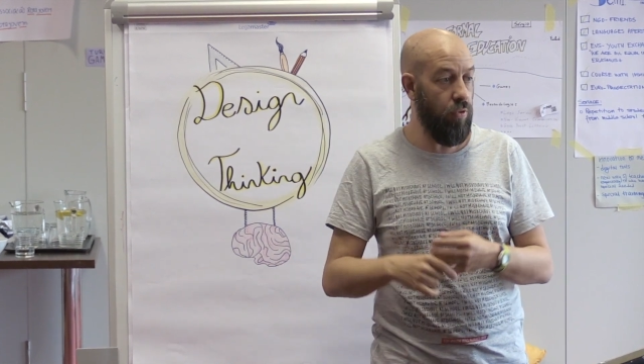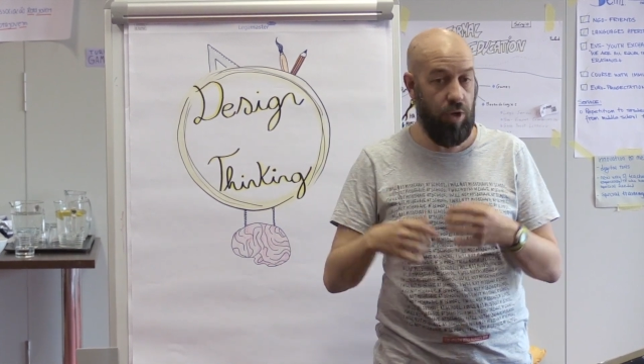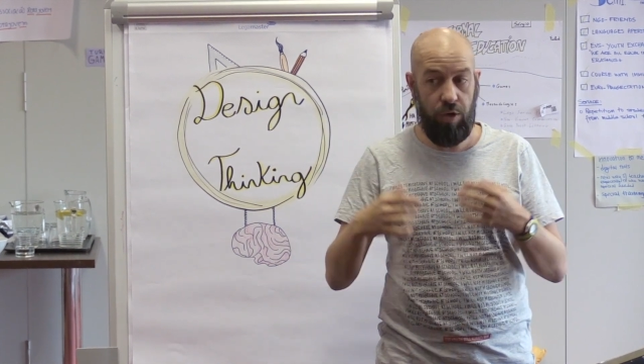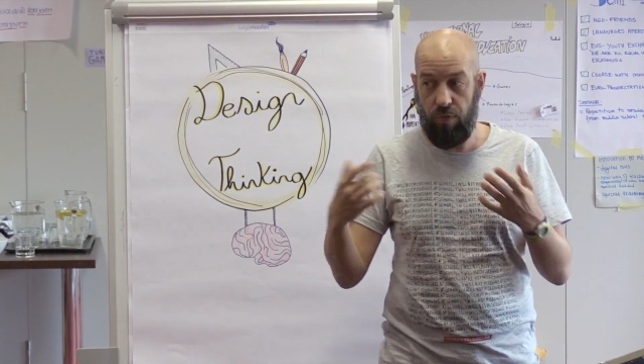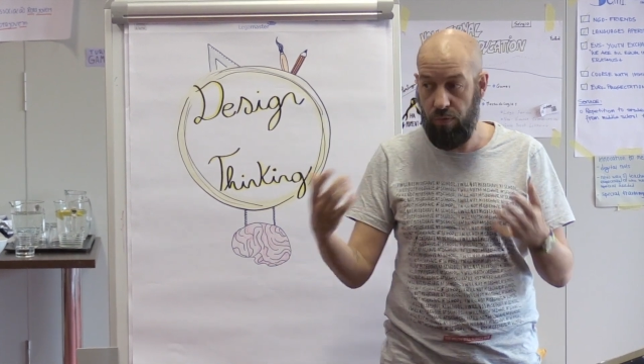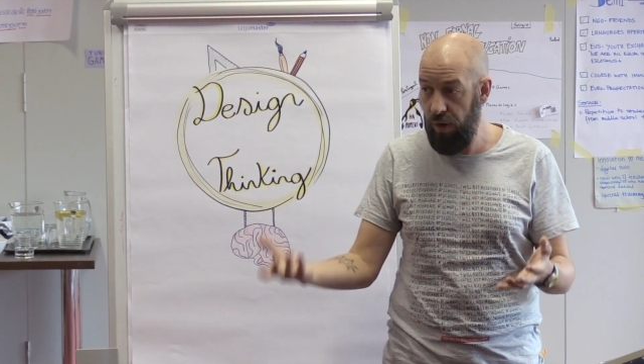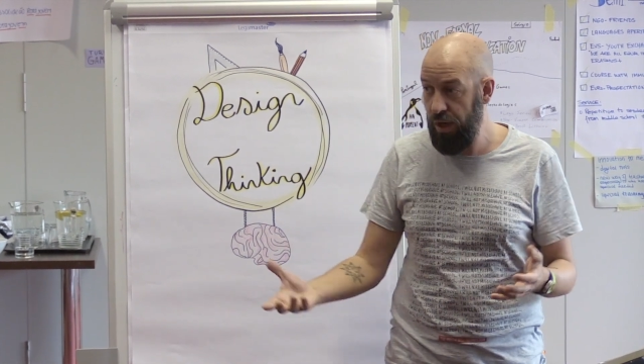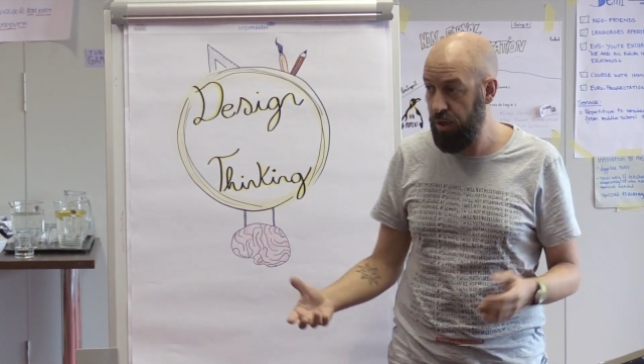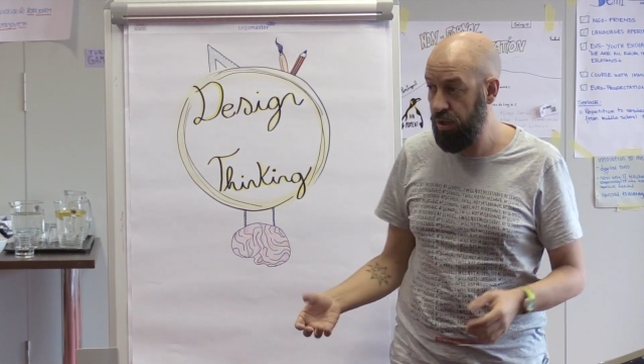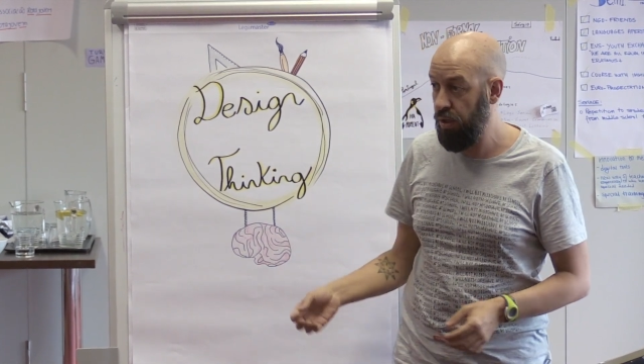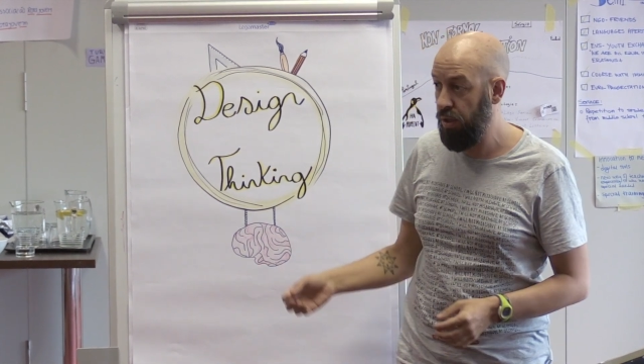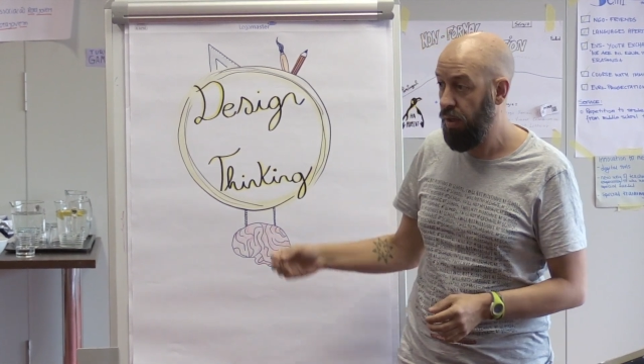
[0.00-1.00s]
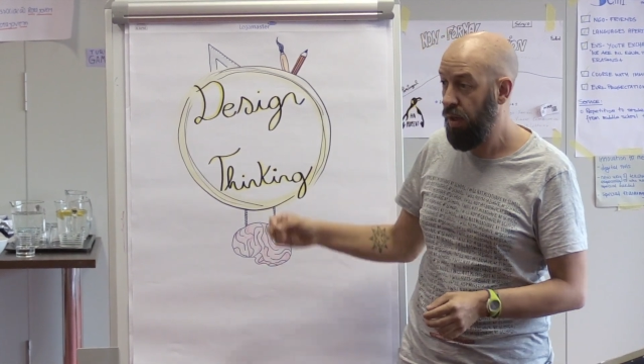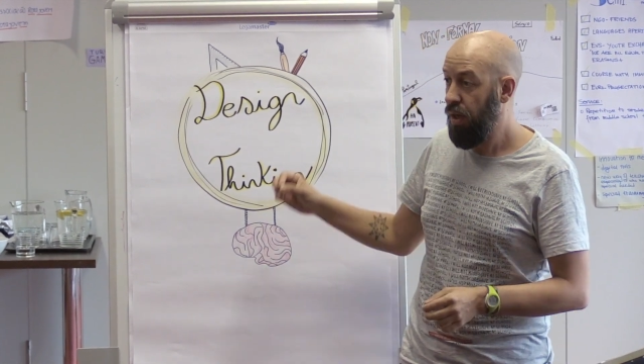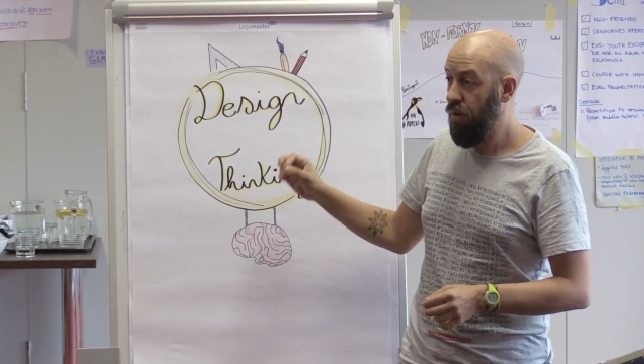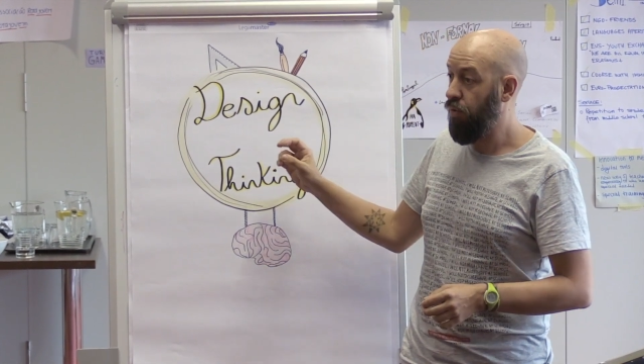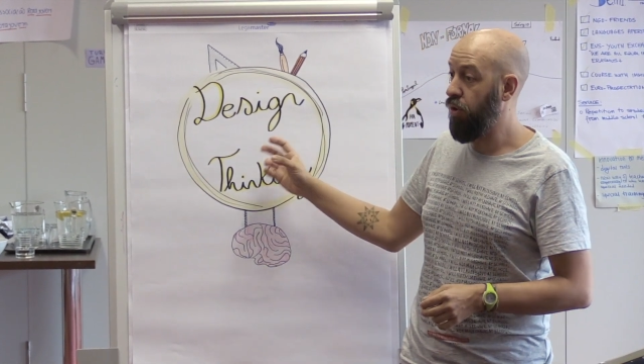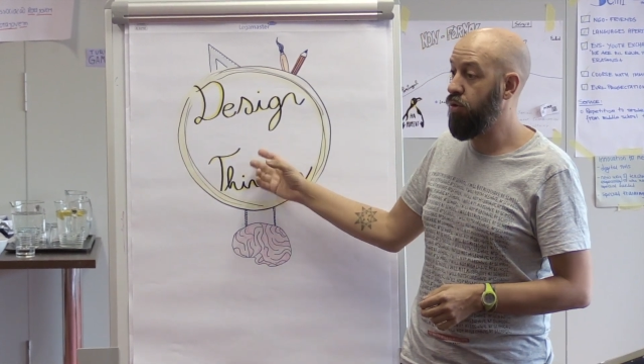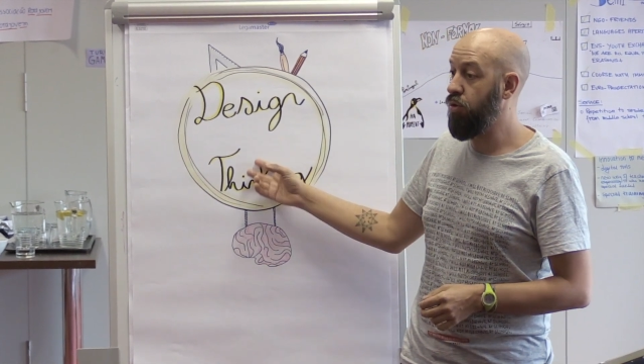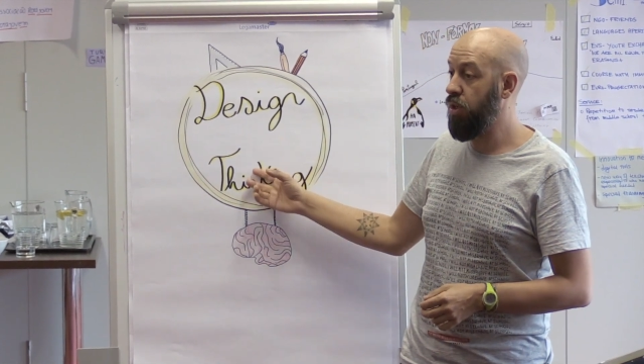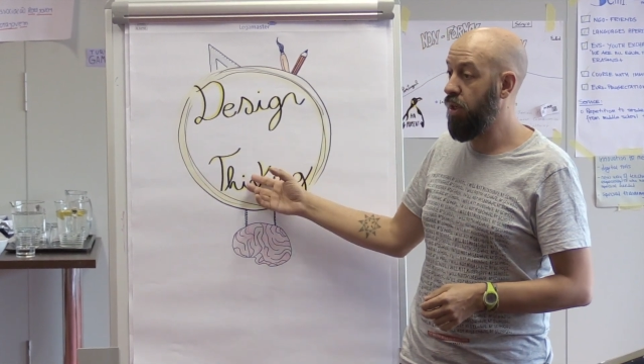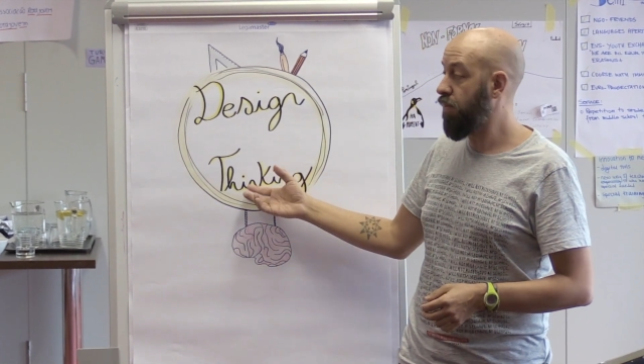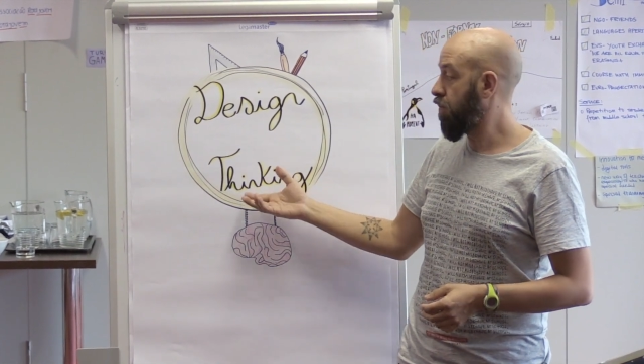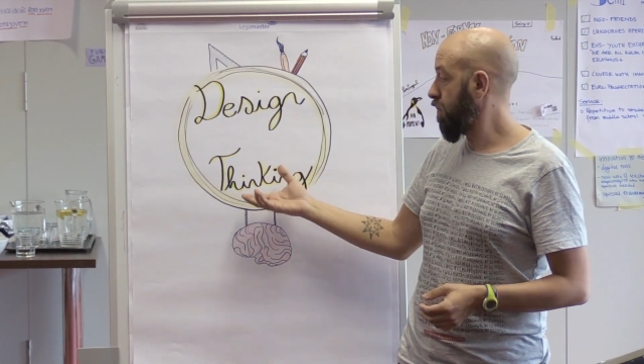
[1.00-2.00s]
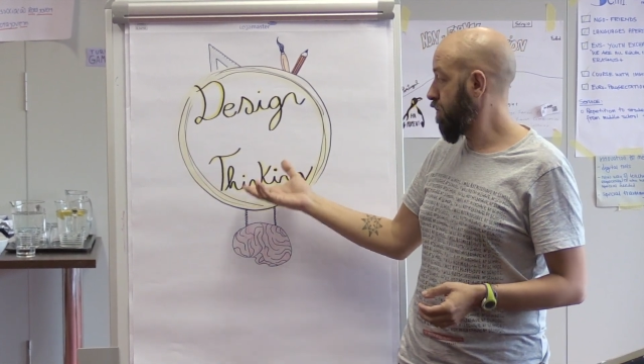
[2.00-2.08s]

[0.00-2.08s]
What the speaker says: for innovation, for using